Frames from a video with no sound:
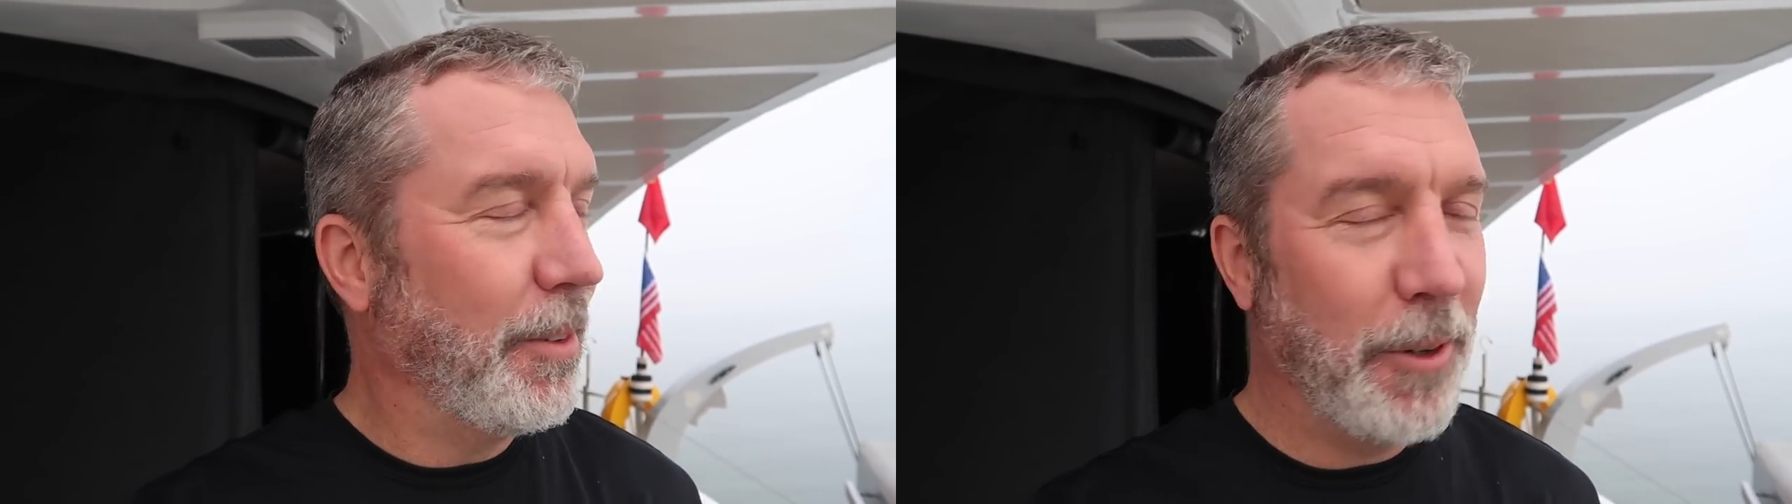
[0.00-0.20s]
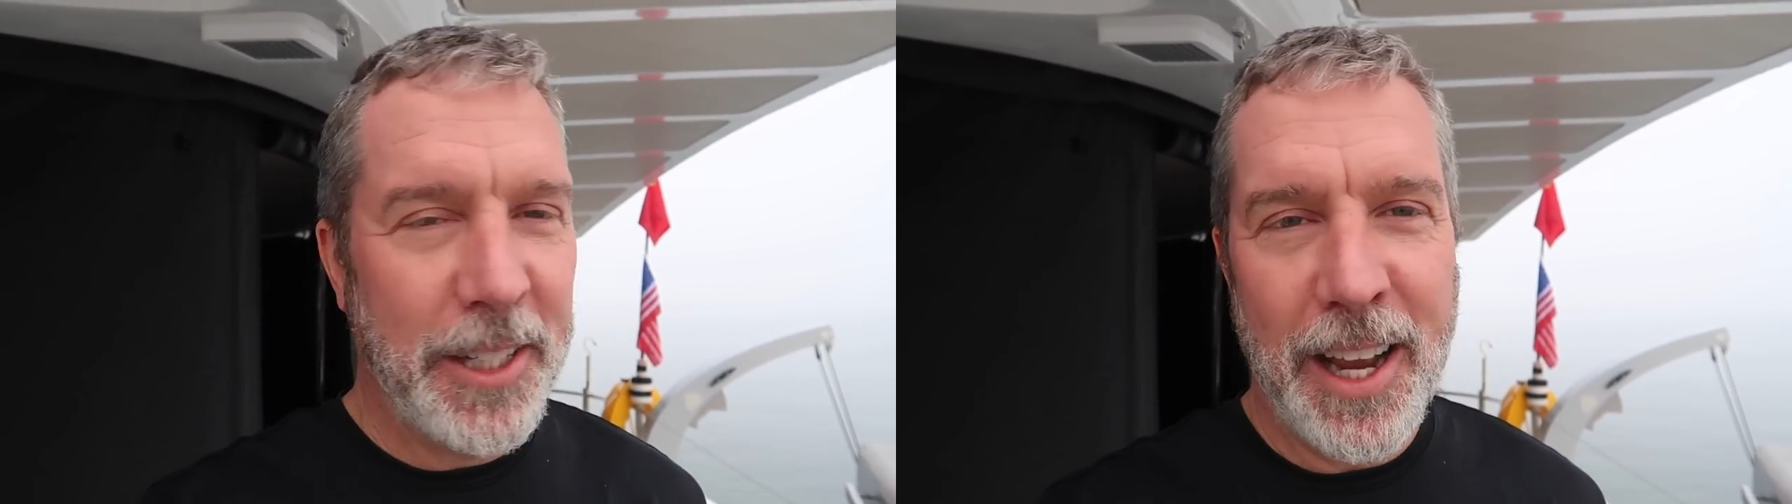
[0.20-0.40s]

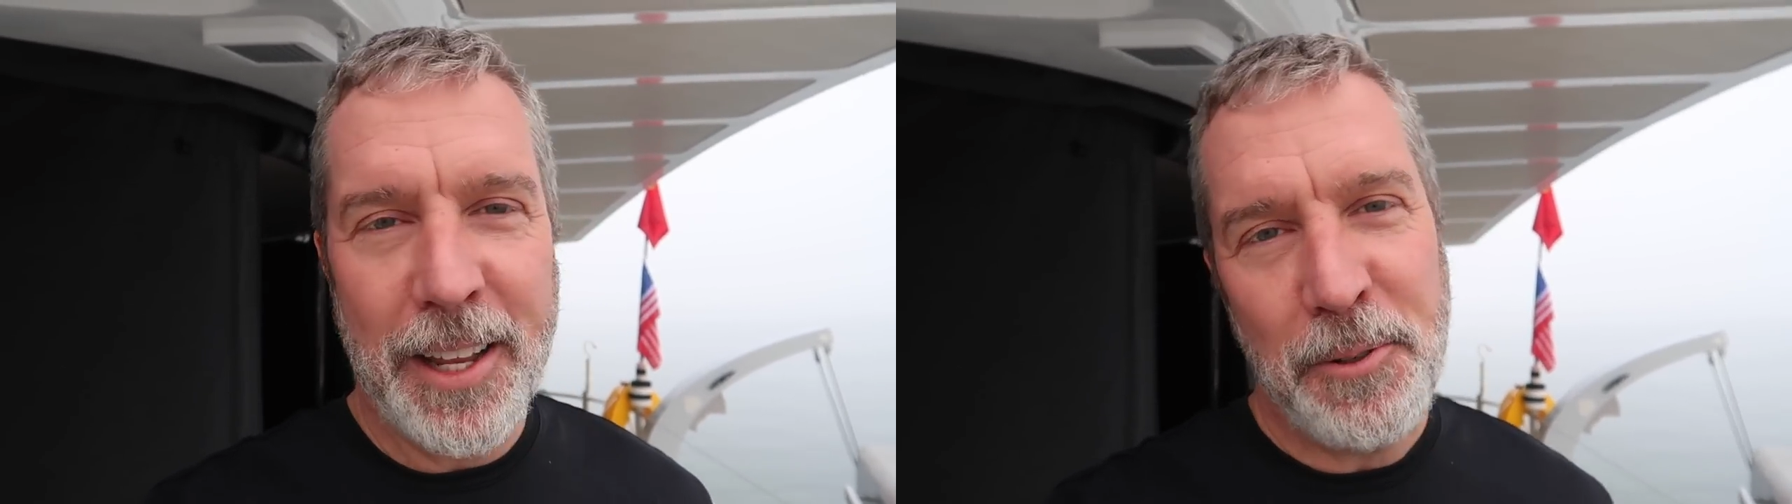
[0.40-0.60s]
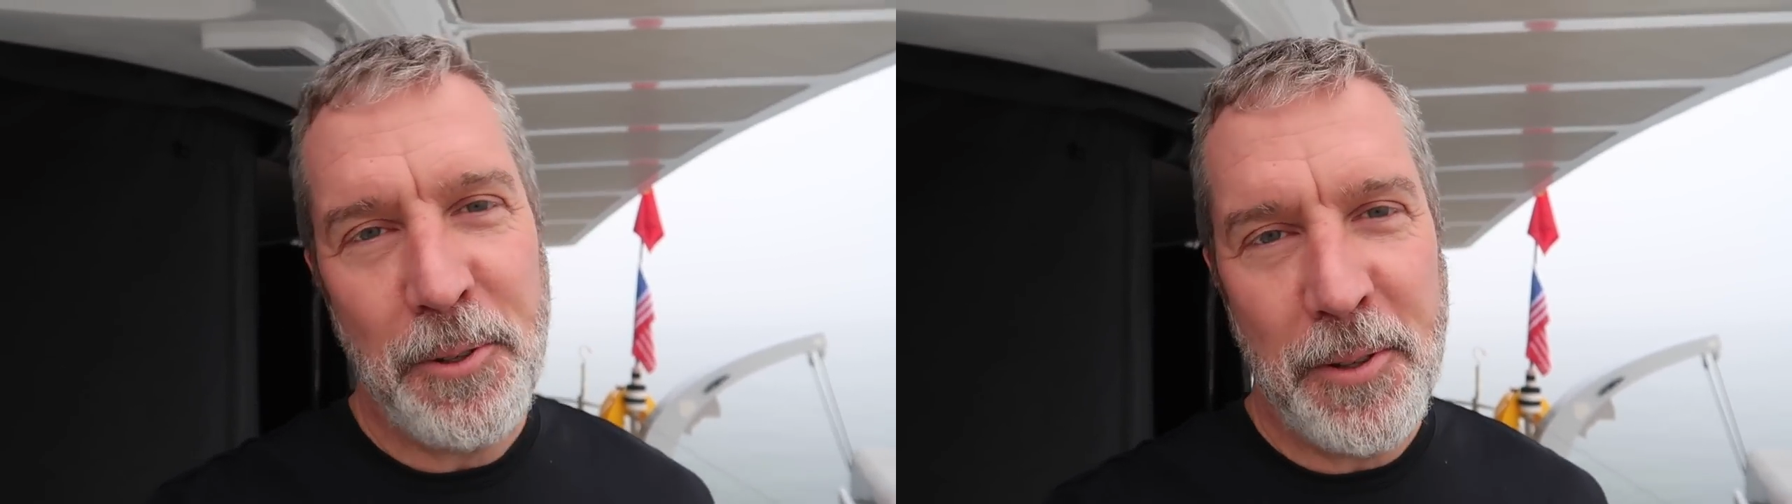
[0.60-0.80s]
one
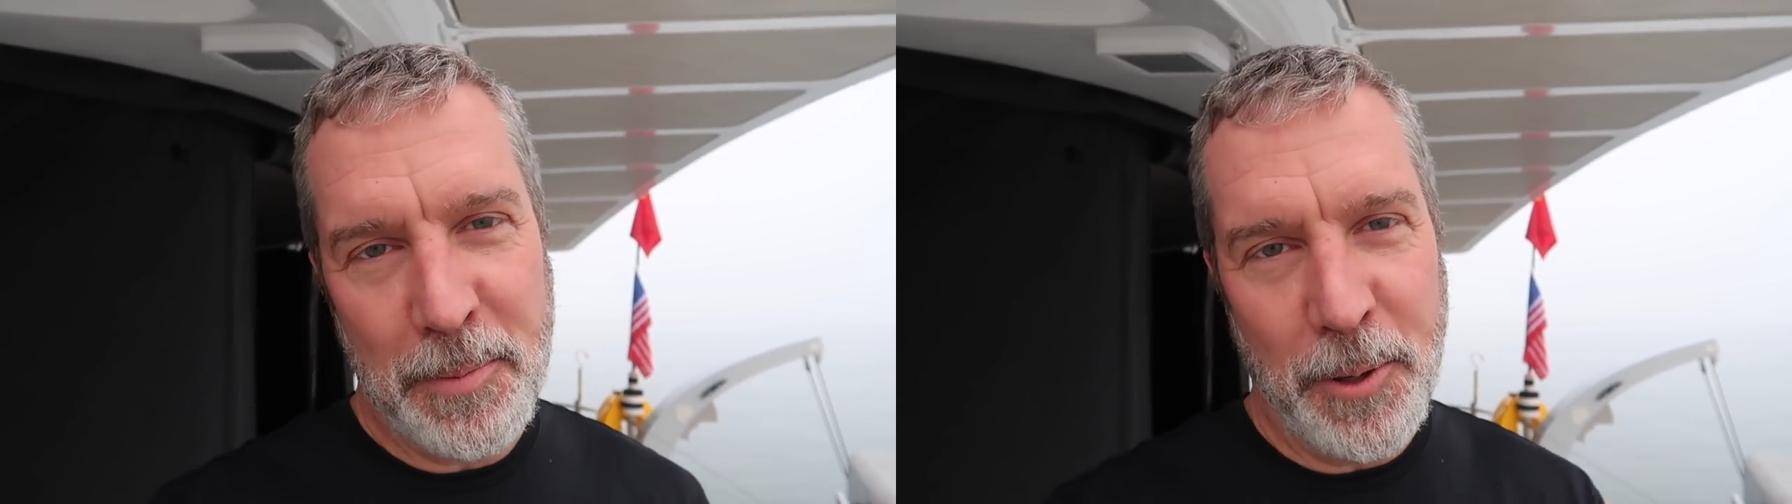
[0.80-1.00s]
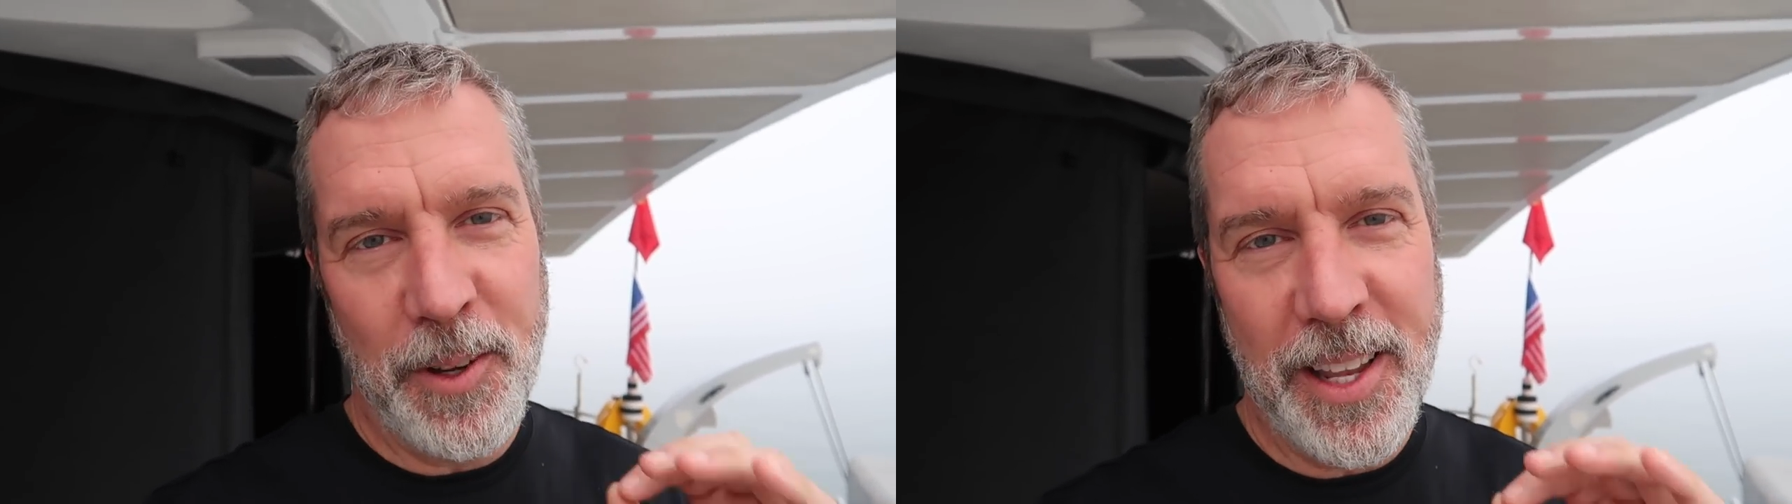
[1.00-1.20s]
guy who knew
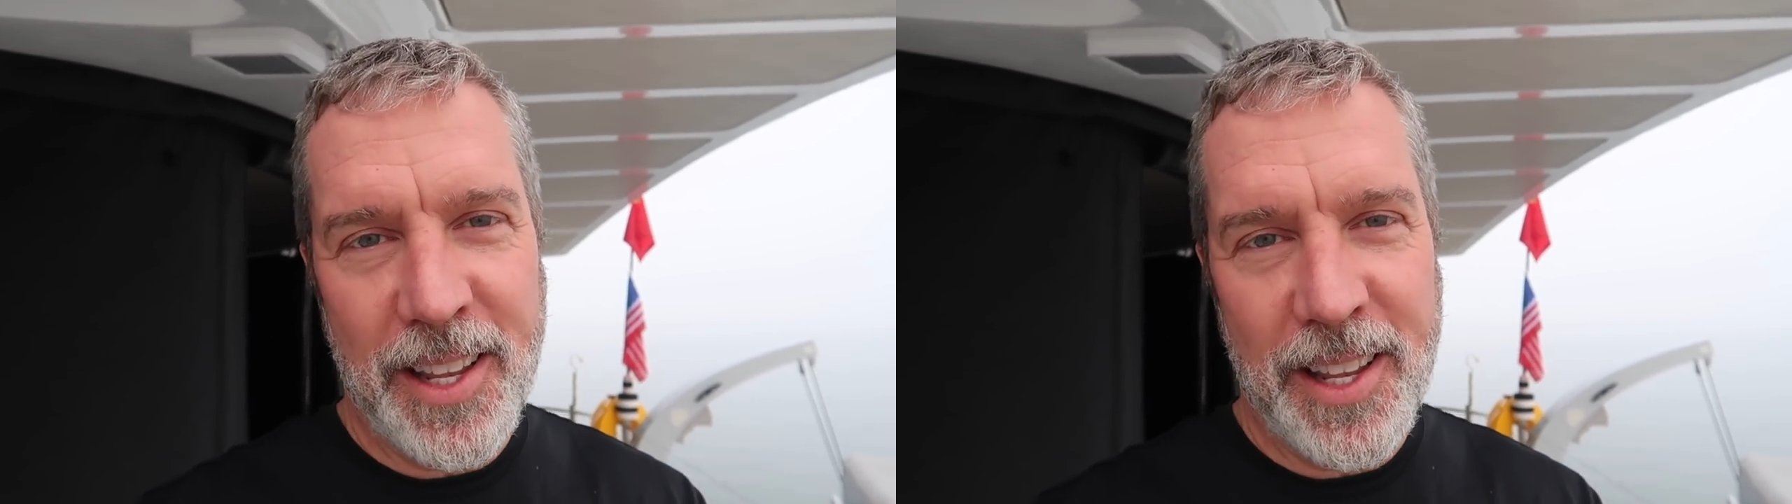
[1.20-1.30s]
this boat